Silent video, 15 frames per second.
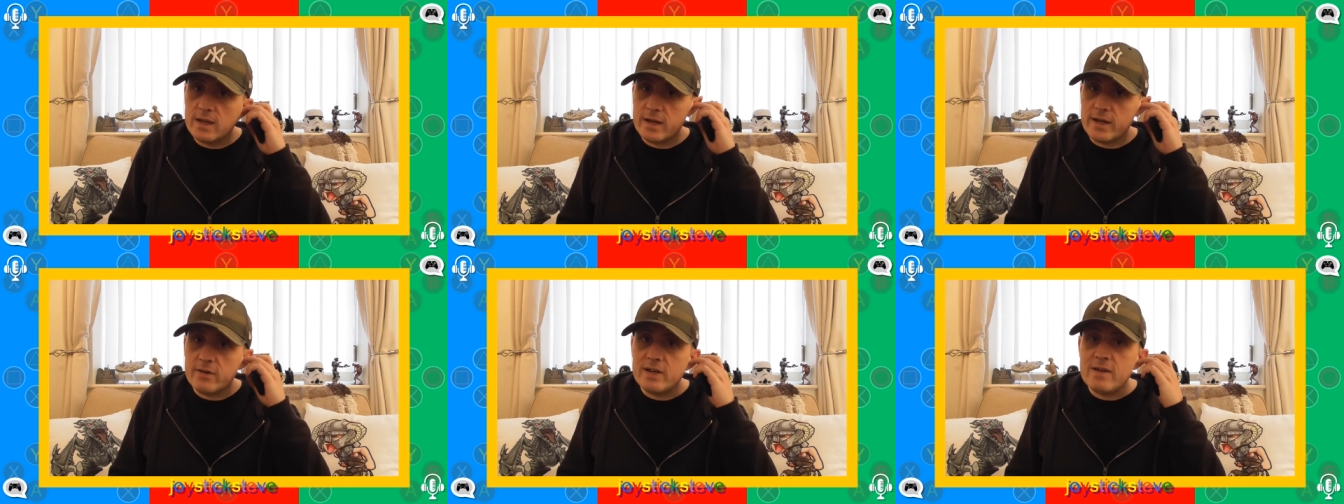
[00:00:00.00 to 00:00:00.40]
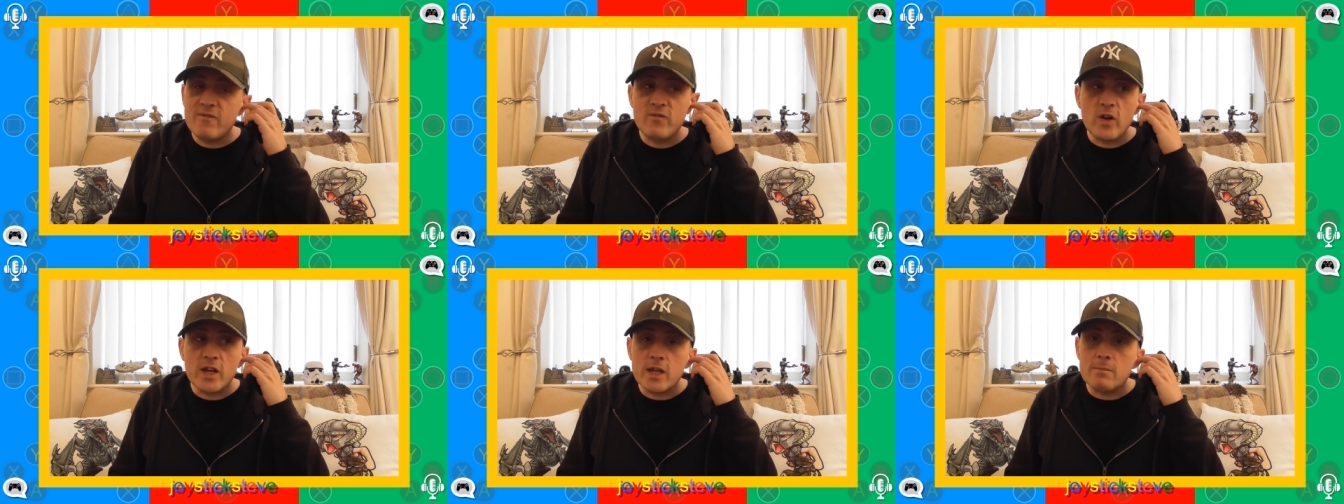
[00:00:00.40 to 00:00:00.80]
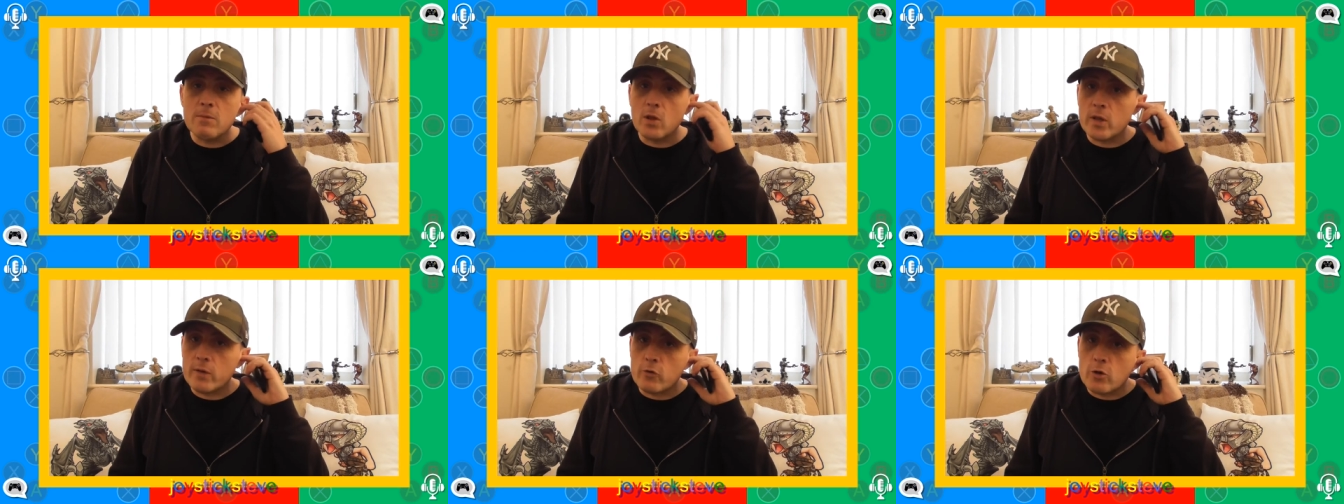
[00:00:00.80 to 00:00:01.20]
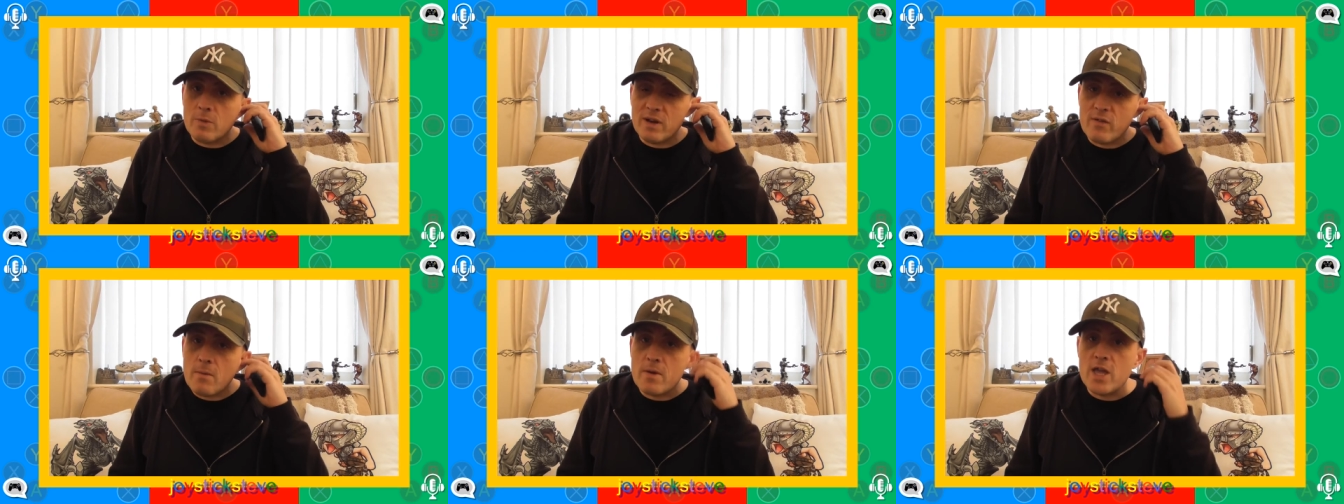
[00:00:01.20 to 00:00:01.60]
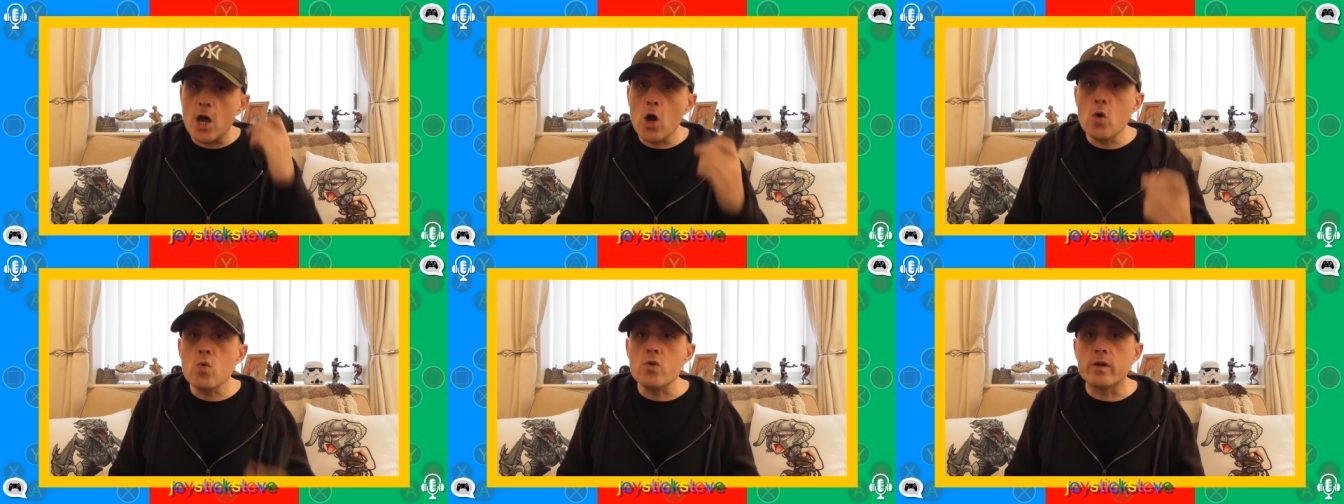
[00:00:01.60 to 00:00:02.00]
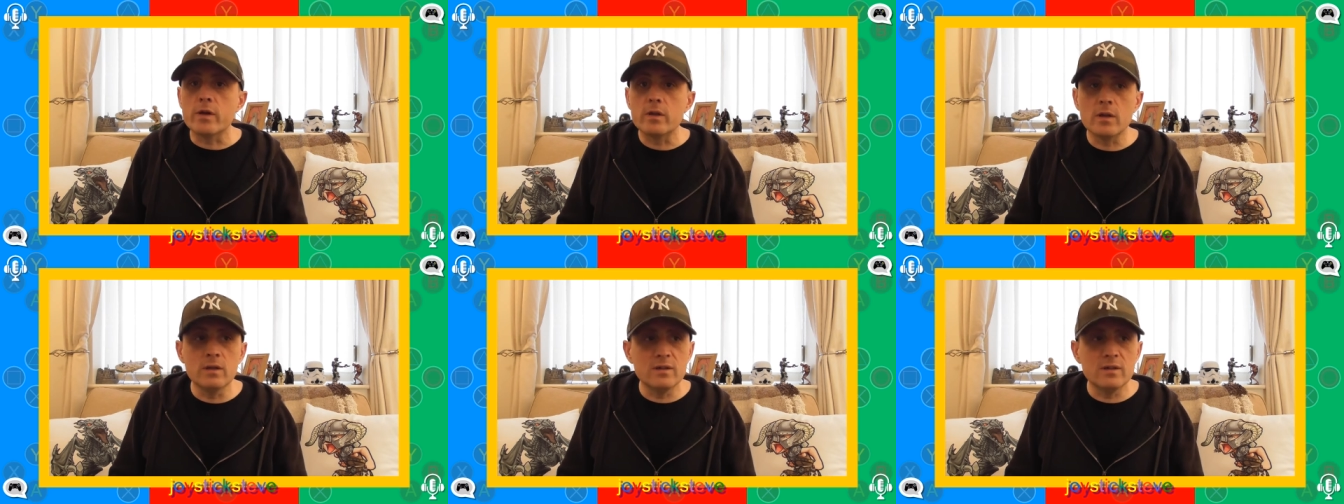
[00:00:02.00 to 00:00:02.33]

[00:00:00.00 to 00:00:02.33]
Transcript: I don't need fucking multi-room. I live on my own.